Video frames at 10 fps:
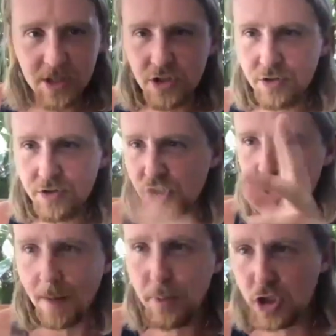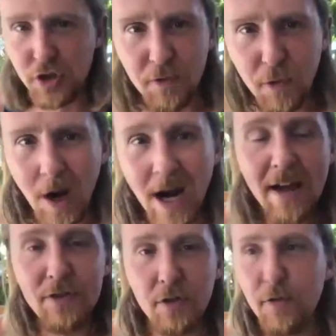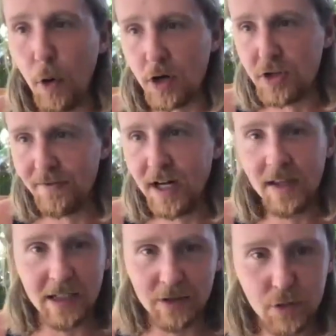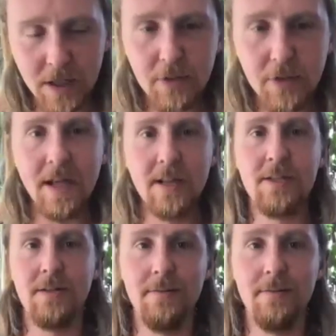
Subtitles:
This just got pushed to 4. I have till 4, so I've got like 23 minutes.